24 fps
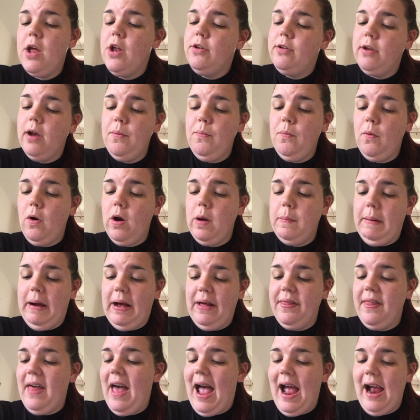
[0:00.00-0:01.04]
Don't worry
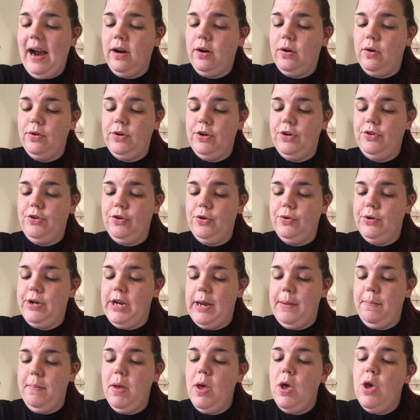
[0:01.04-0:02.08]
about that, God assured
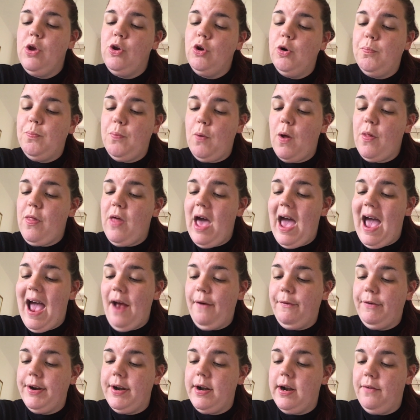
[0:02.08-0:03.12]
him. Your brother
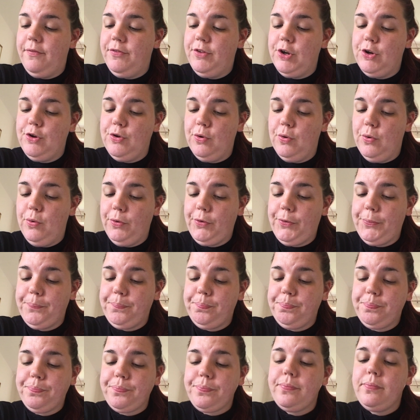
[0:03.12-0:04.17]
Aaron loves to talk.
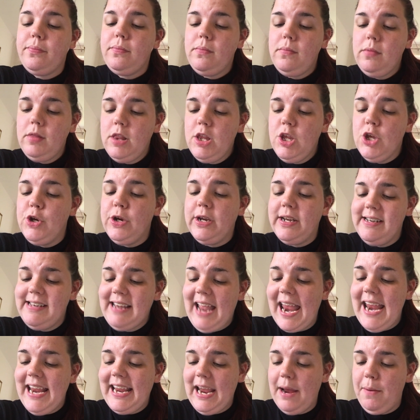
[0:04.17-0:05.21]
You can
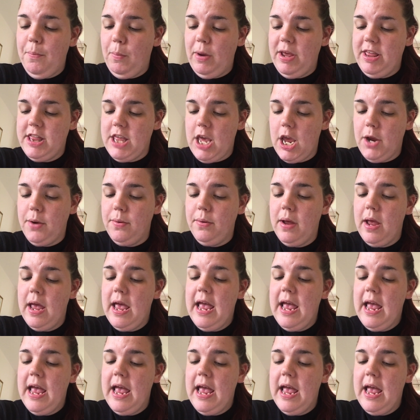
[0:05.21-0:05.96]
take him with you.